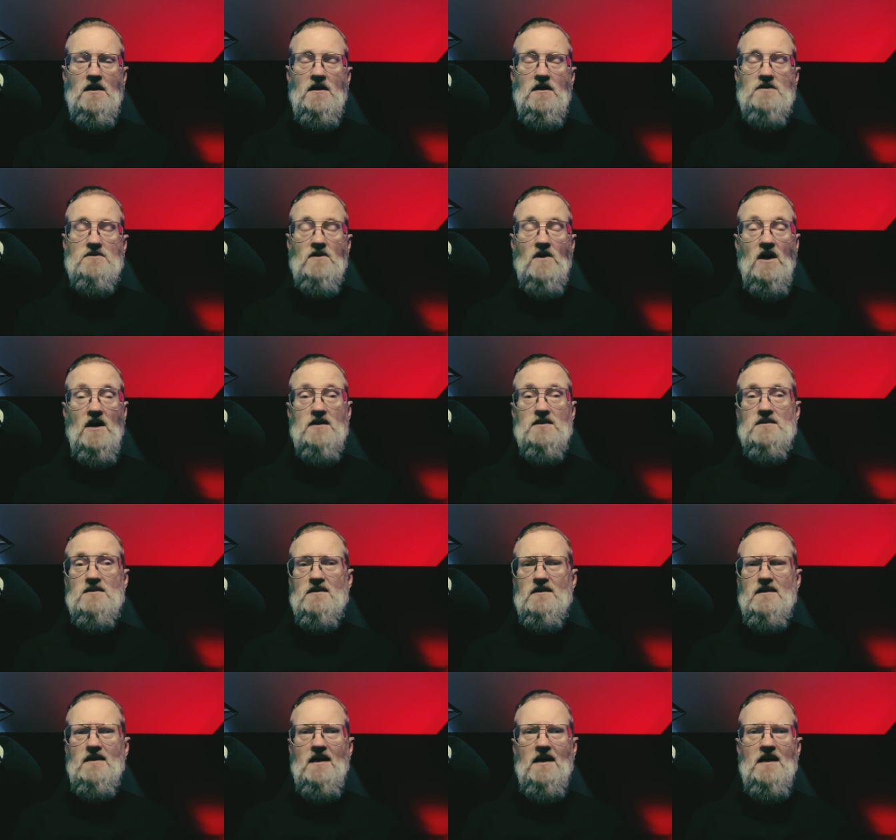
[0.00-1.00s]
So
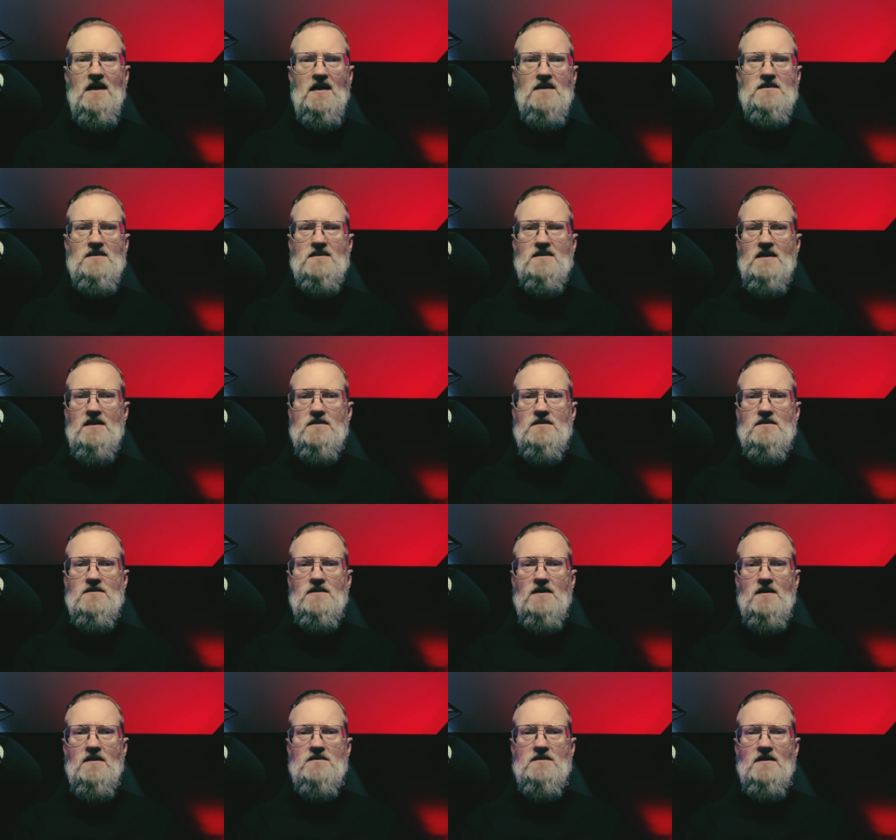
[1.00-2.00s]
honestly, I hesitate to
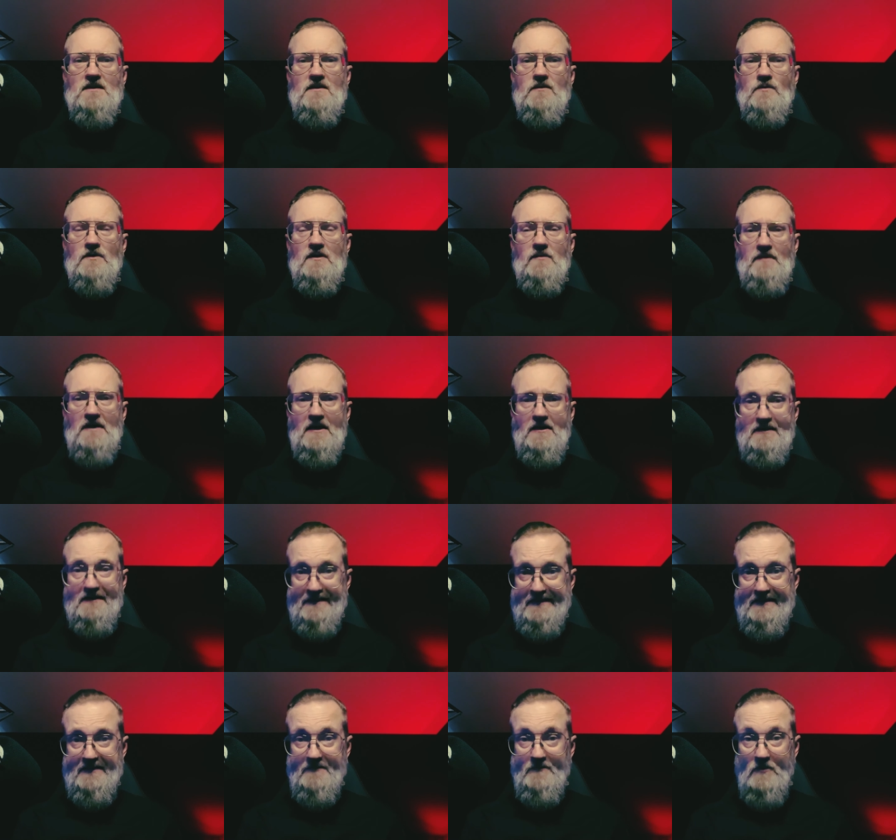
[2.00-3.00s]
talk to anyone about it
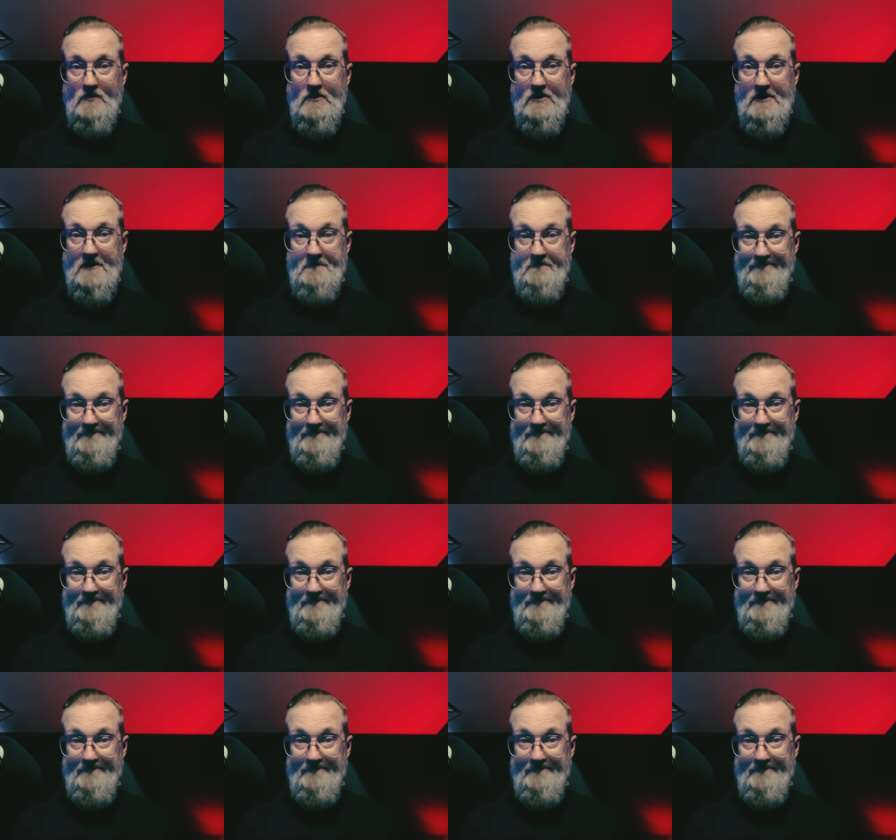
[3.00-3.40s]
anymore.